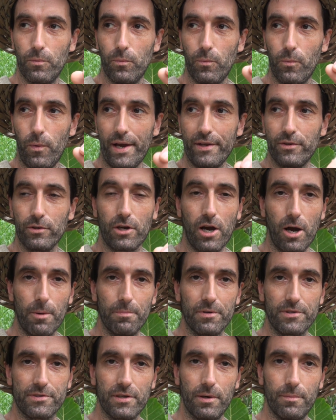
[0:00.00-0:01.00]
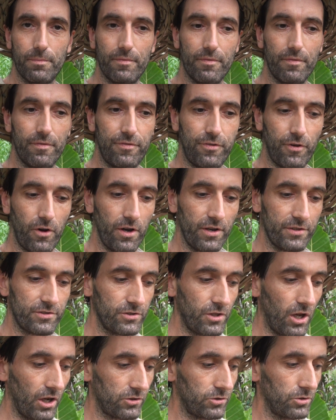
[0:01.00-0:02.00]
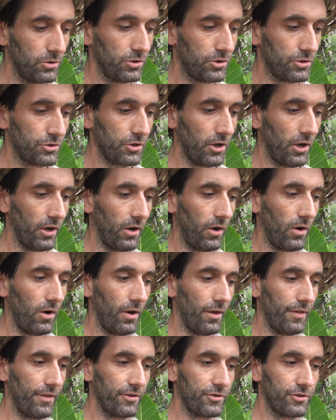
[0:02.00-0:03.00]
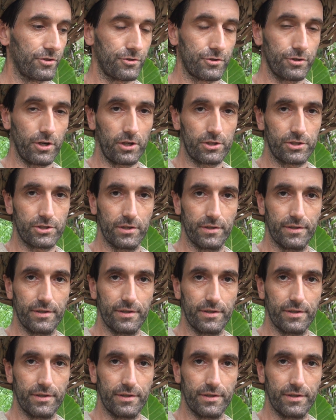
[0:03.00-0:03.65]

way too cumbersome for us not to destroy all the structure,